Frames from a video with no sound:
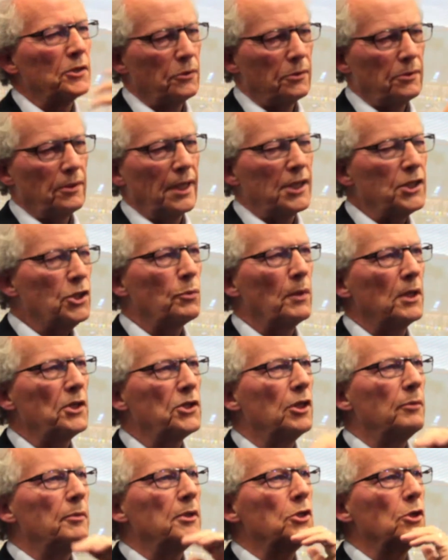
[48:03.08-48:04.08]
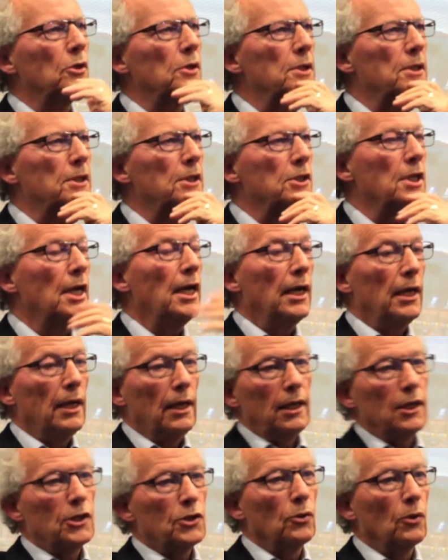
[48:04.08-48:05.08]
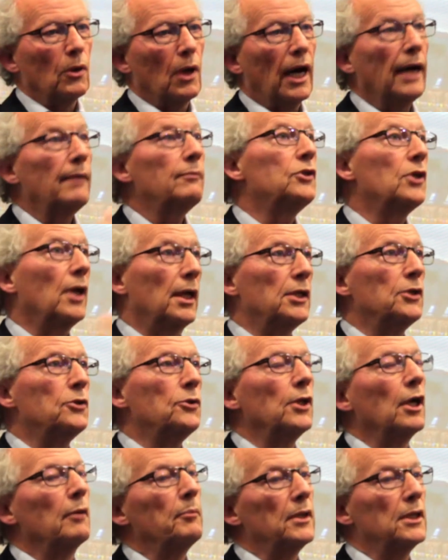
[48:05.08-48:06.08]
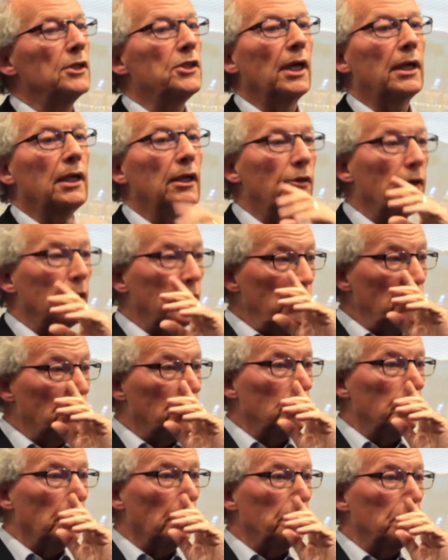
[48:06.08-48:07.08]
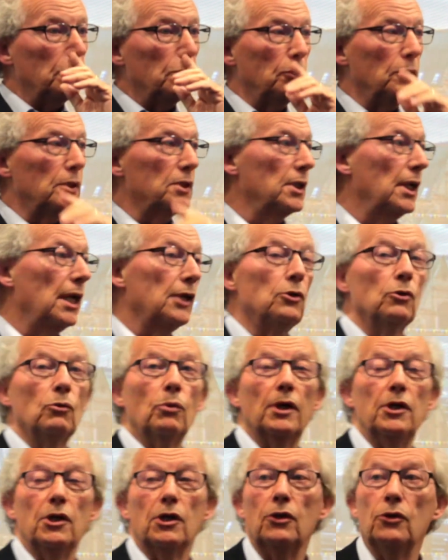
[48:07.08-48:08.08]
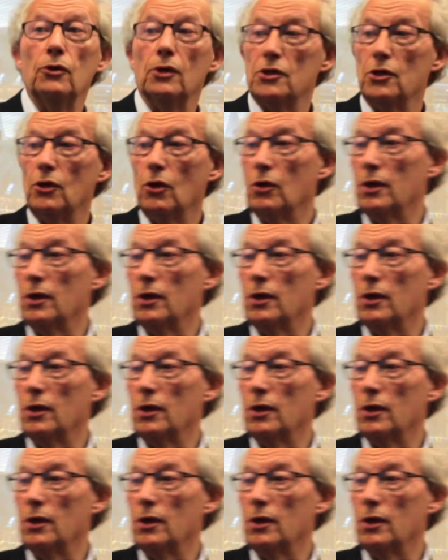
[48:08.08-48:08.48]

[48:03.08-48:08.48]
So let's switch the majorities. So I'm trying to do that. But the second thing you could maybe do is, and I don't know whether you can do it as an